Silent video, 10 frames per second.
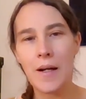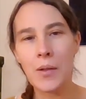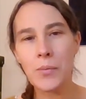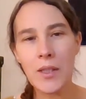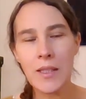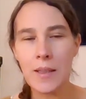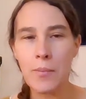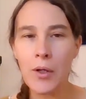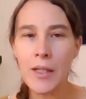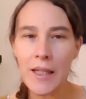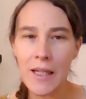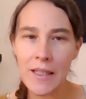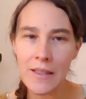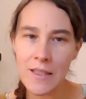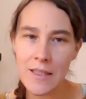And with demonic
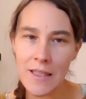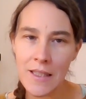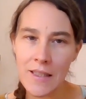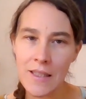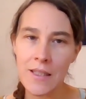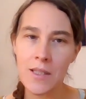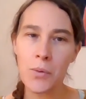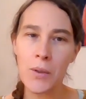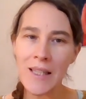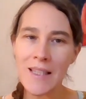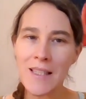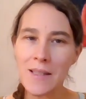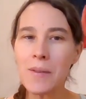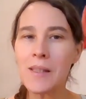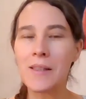entities, it's quite
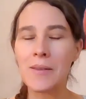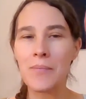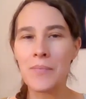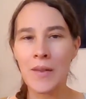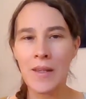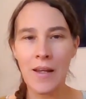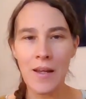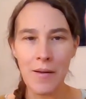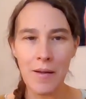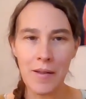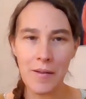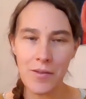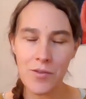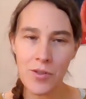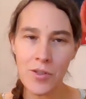similar.
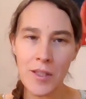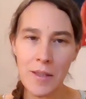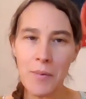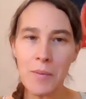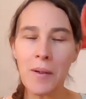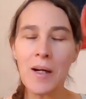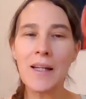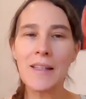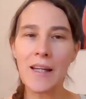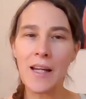just keep in mind,